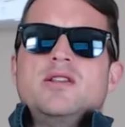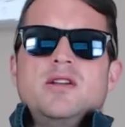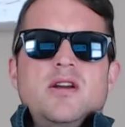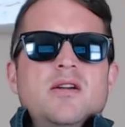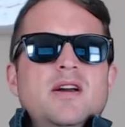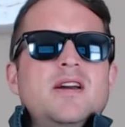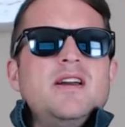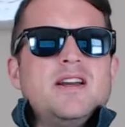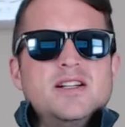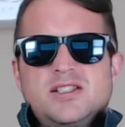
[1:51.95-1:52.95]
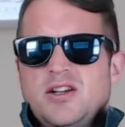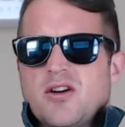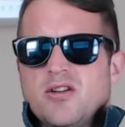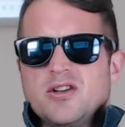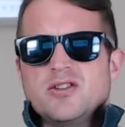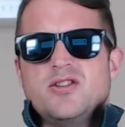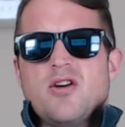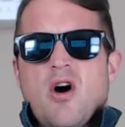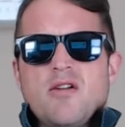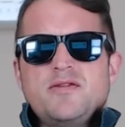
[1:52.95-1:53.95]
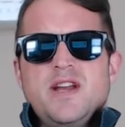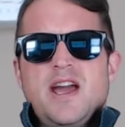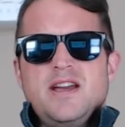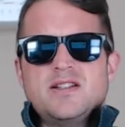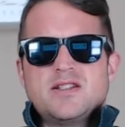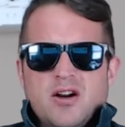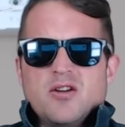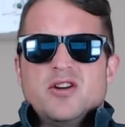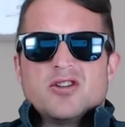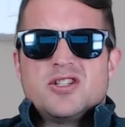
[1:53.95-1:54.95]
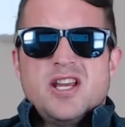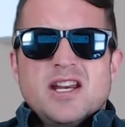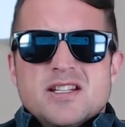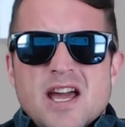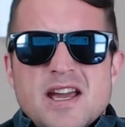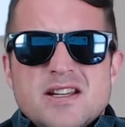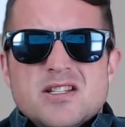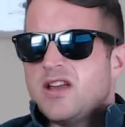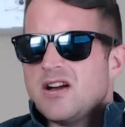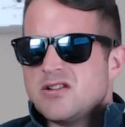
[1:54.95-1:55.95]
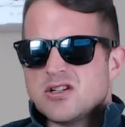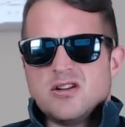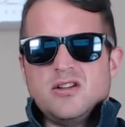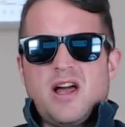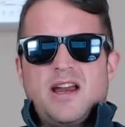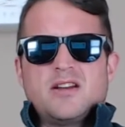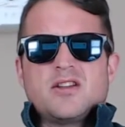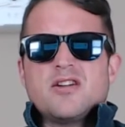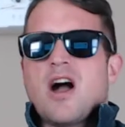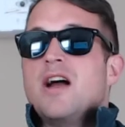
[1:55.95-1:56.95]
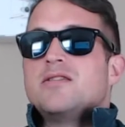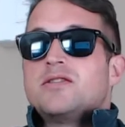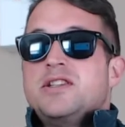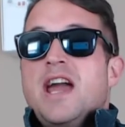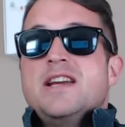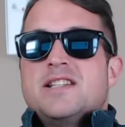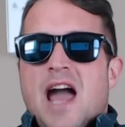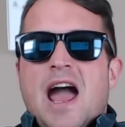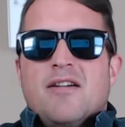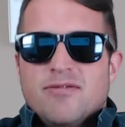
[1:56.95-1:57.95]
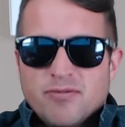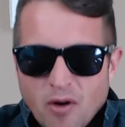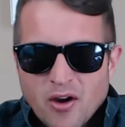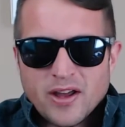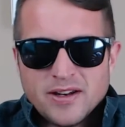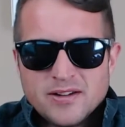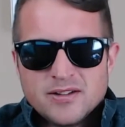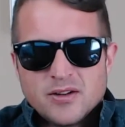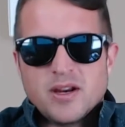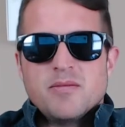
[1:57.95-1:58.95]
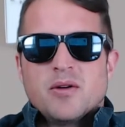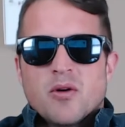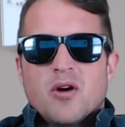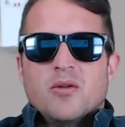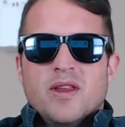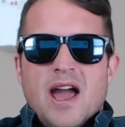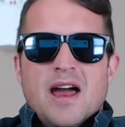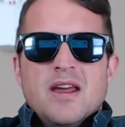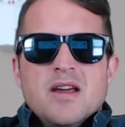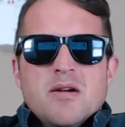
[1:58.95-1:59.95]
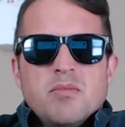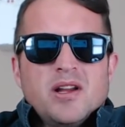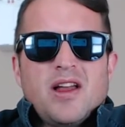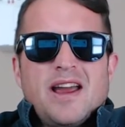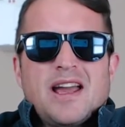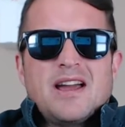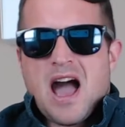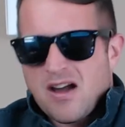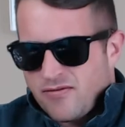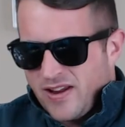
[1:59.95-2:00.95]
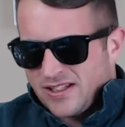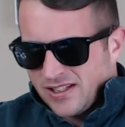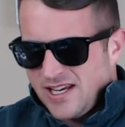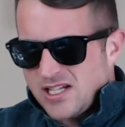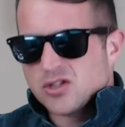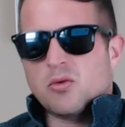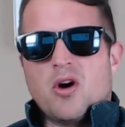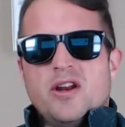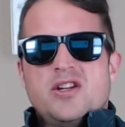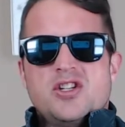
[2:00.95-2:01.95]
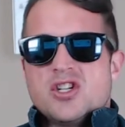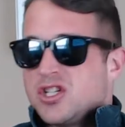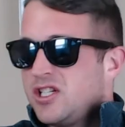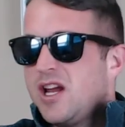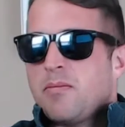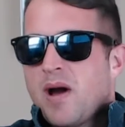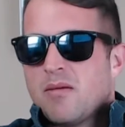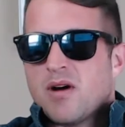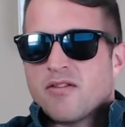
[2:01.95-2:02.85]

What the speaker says: to. Because, you know, on your off days or your sick days, those are, like, they're not days to have fun. Don't get me wrong with that. But, like, I've at least wanted to just step out my